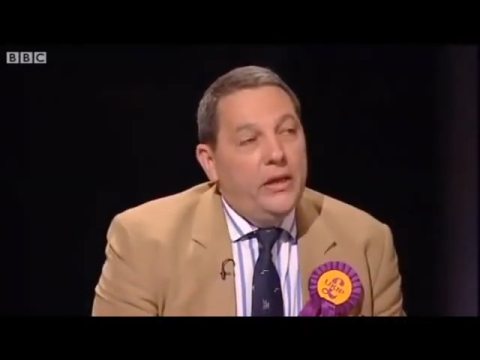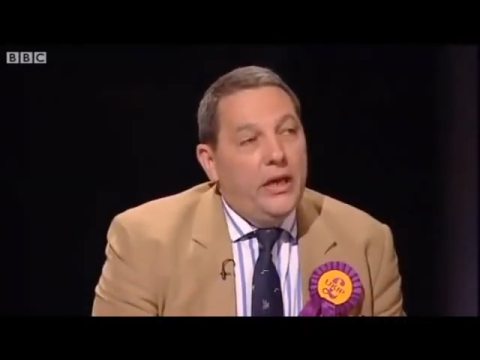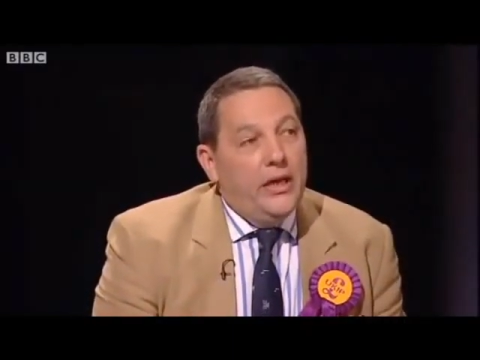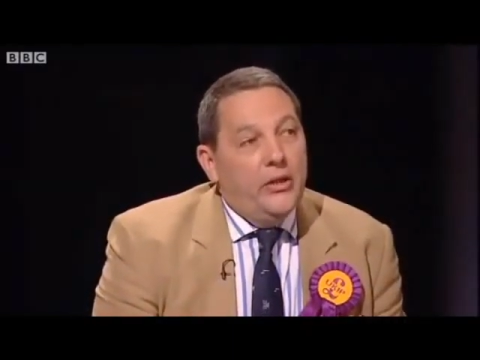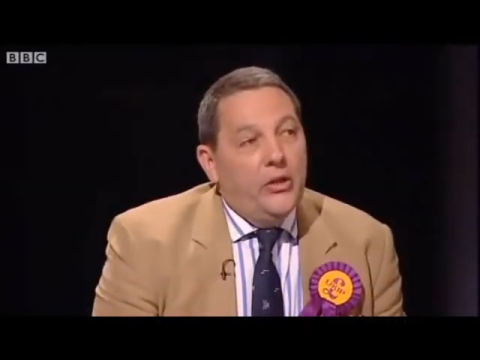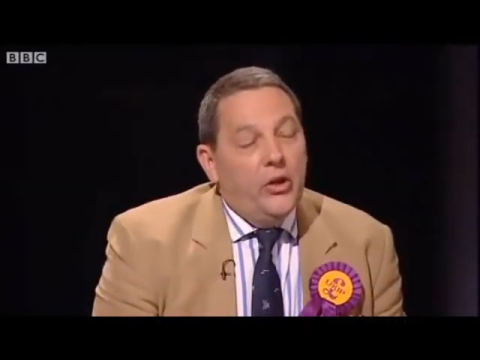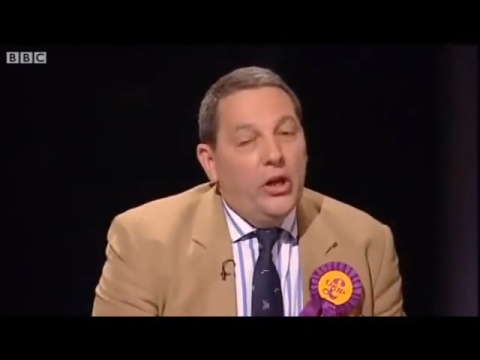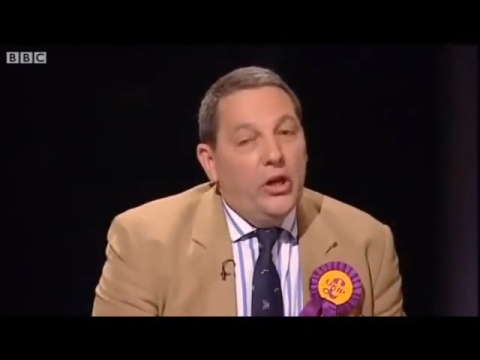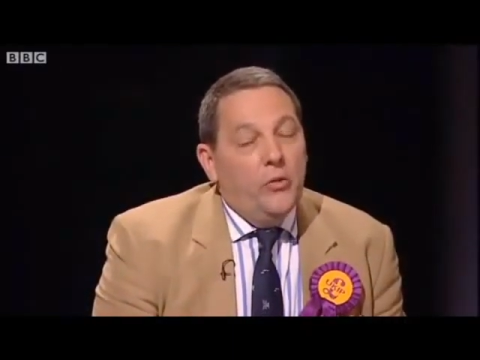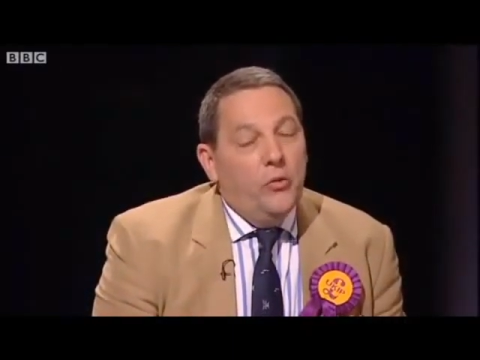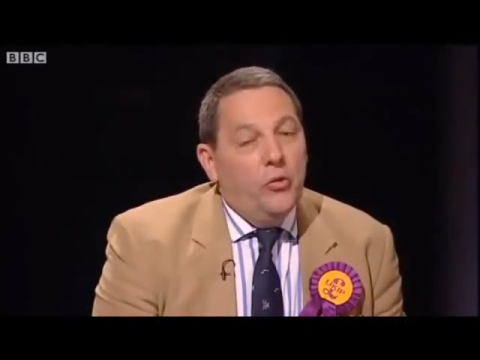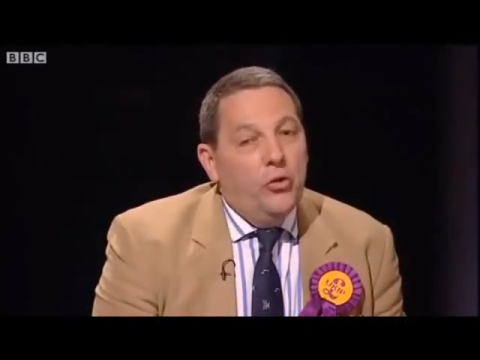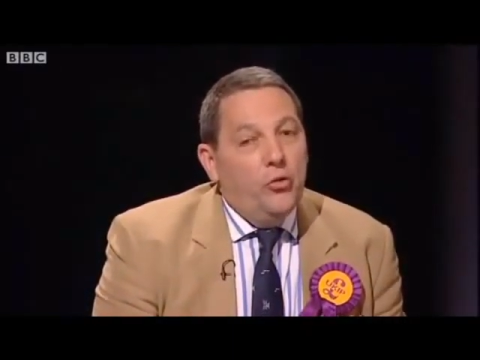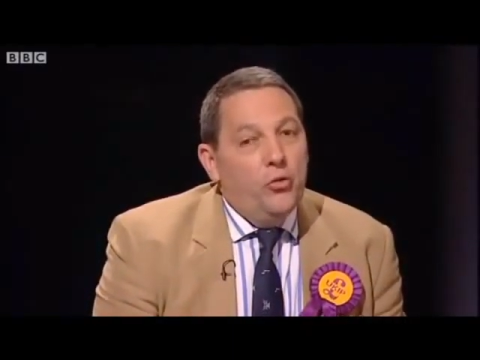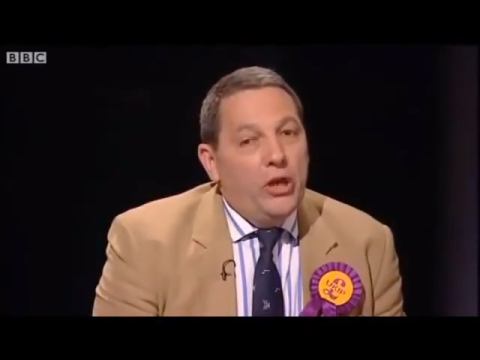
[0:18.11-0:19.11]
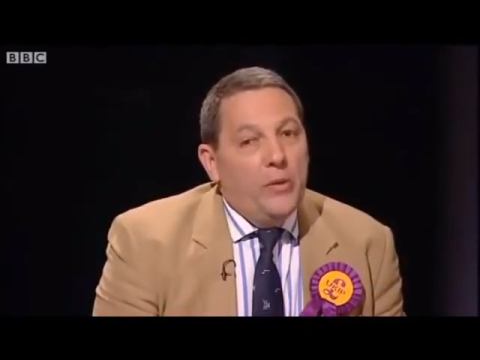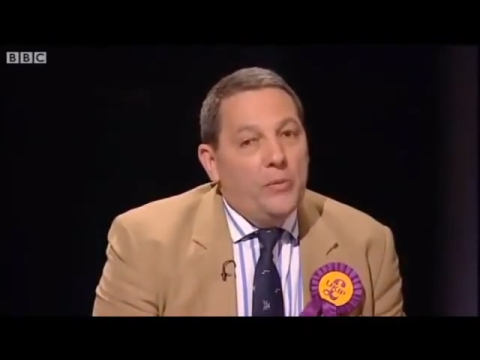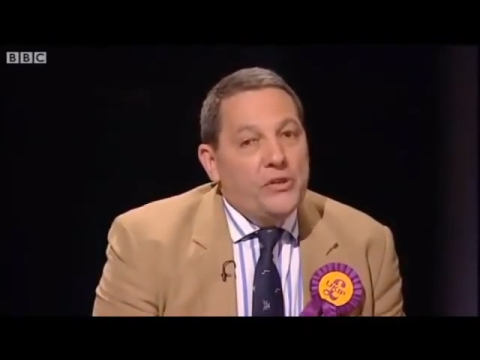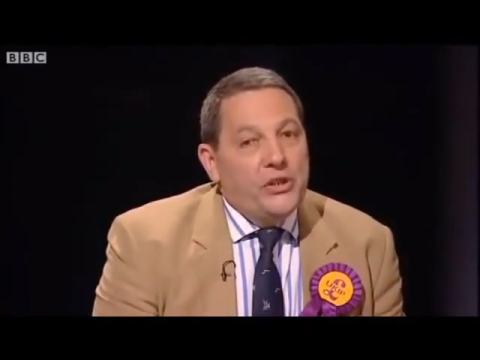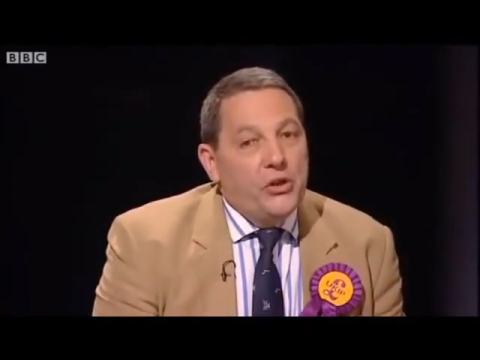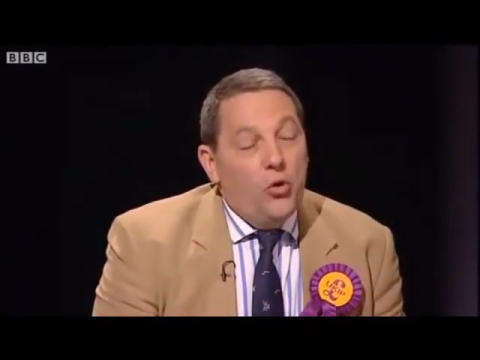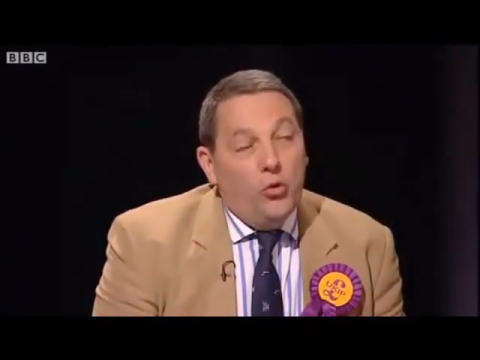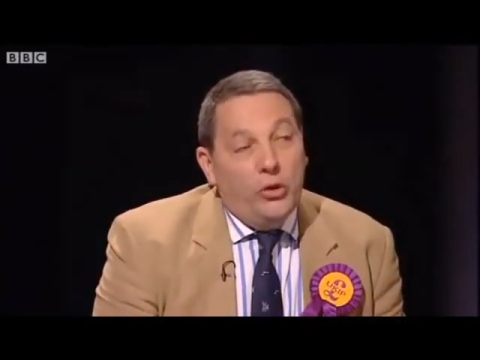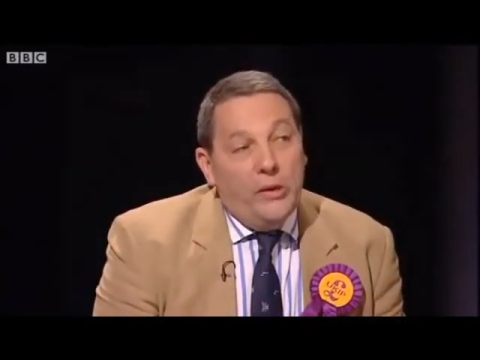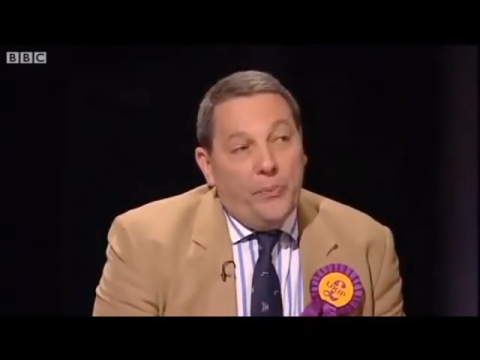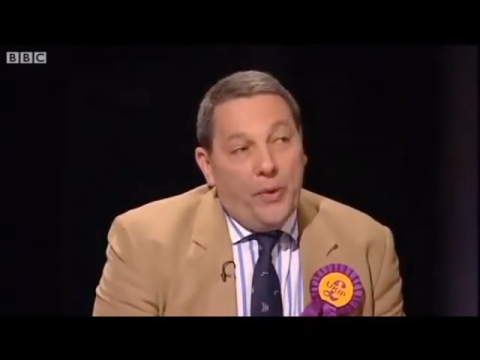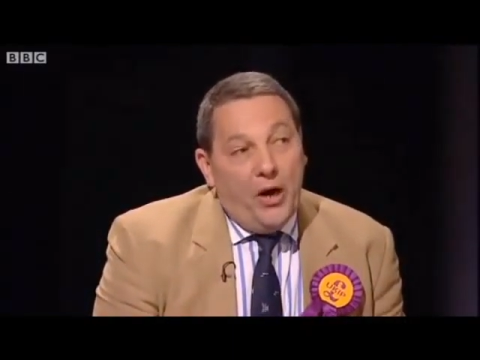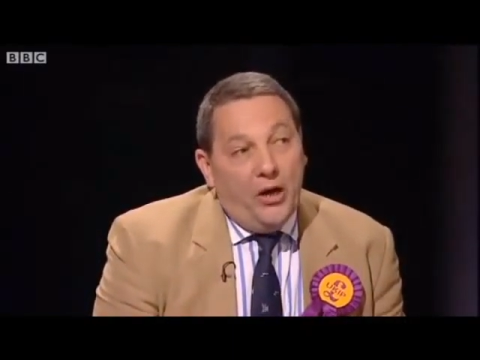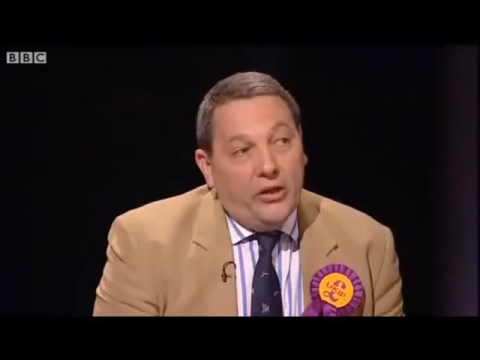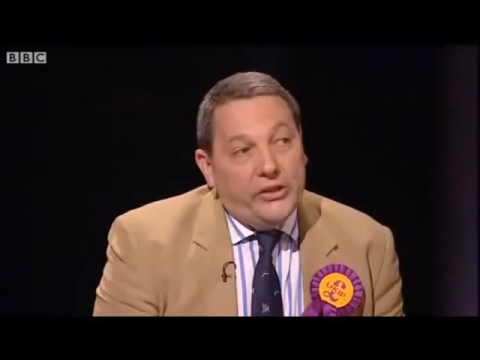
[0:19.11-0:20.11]
And UKIP is the only
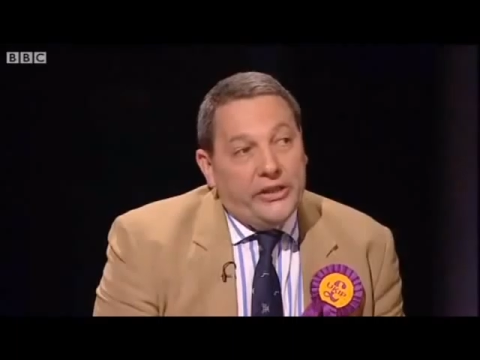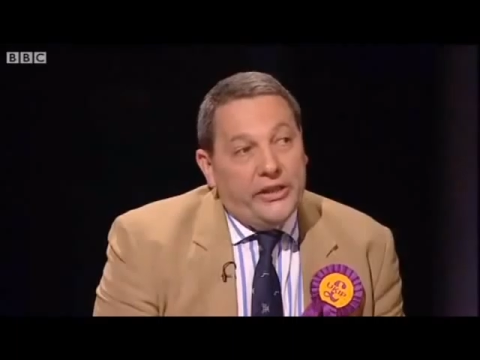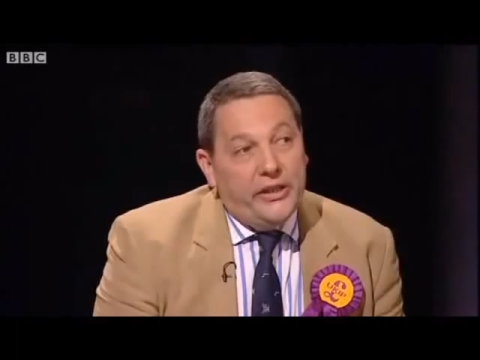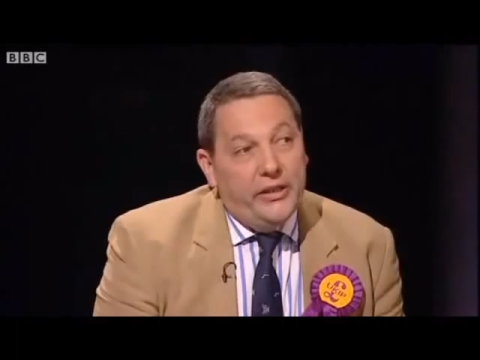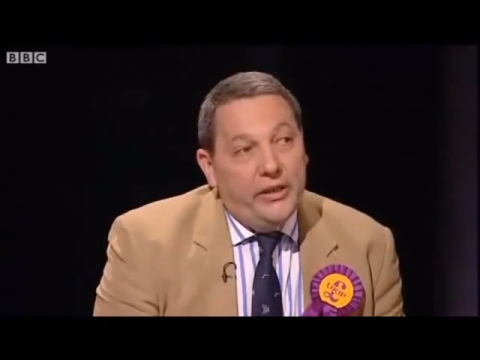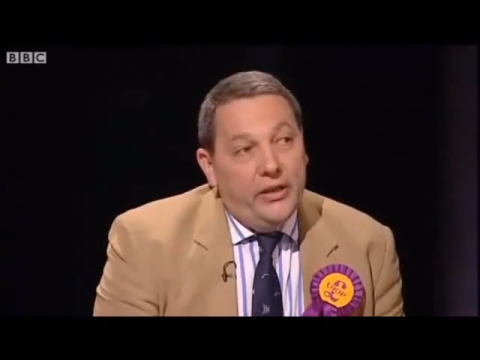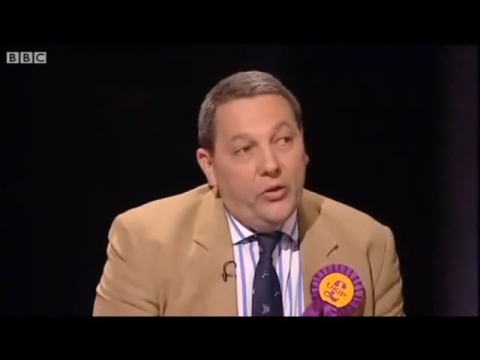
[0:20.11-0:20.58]
party